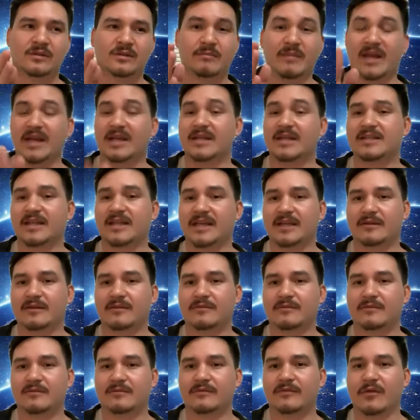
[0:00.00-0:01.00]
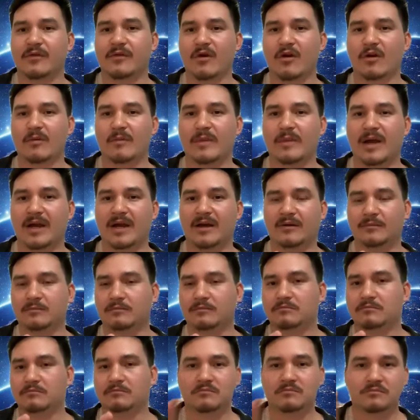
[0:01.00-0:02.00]
meditate for about
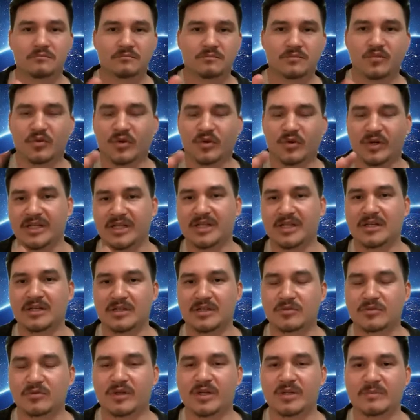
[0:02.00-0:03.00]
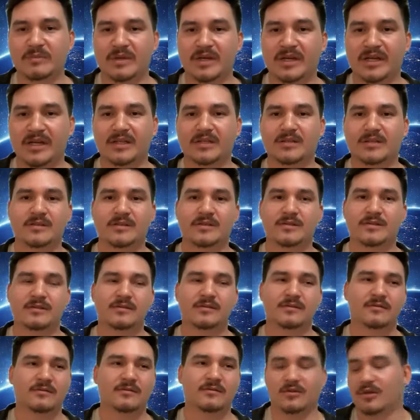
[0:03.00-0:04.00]
20
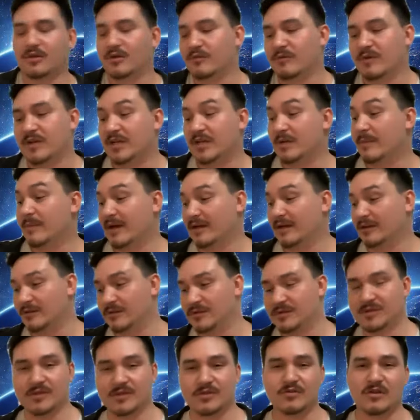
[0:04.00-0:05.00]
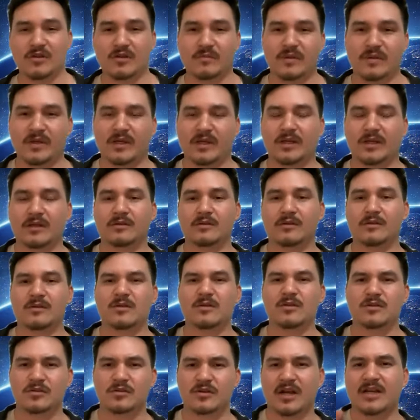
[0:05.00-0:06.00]
minutes. You read about lucid dreaming.
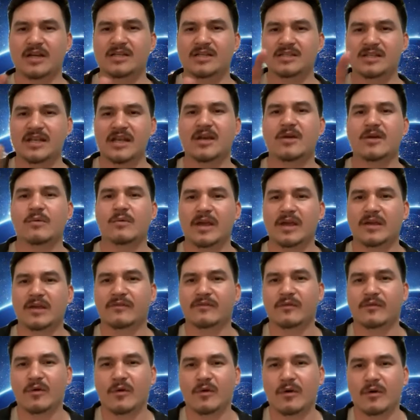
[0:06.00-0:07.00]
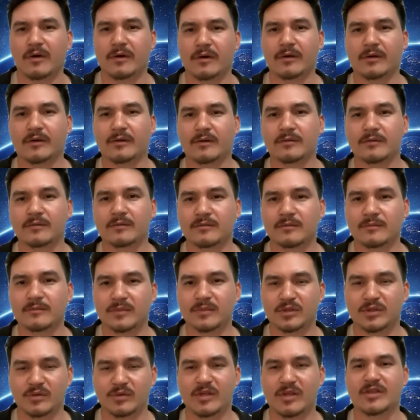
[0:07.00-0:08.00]
You try to stay awake for
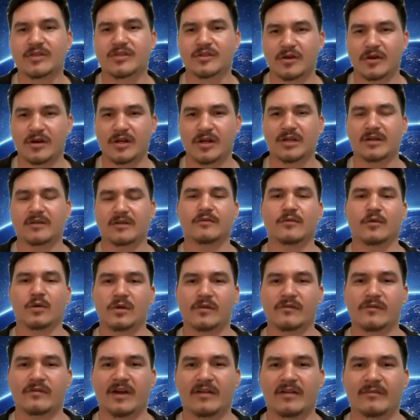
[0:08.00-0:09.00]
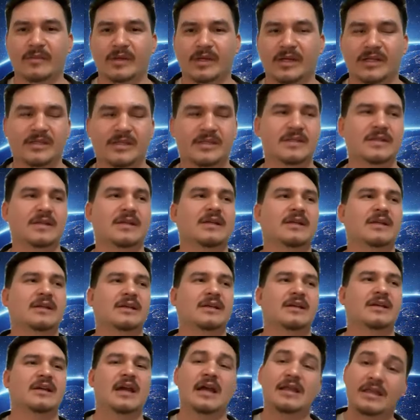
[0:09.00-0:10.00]
between 30 and 45 minutes,
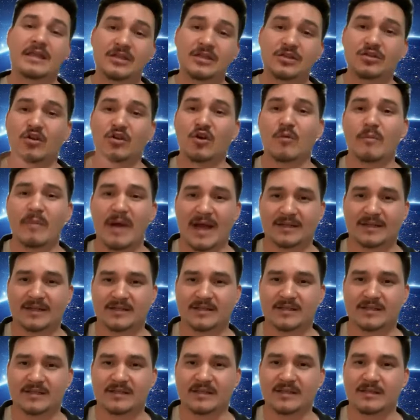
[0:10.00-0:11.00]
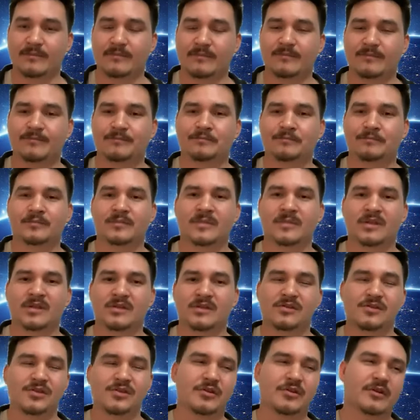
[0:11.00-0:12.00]
and then you go back to sleep.
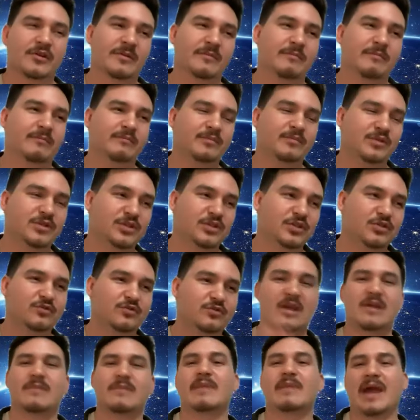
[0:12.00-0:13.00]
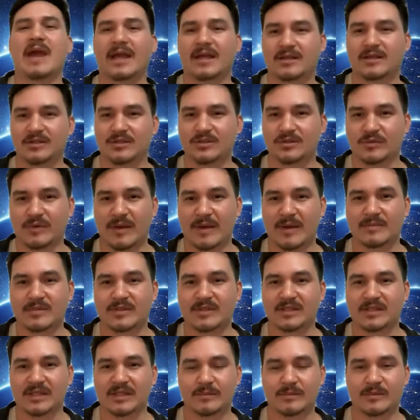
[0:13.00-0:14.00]
So you're going straight back into REM
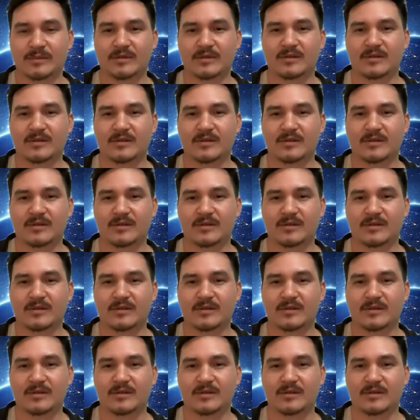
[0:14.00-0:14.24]
sleep.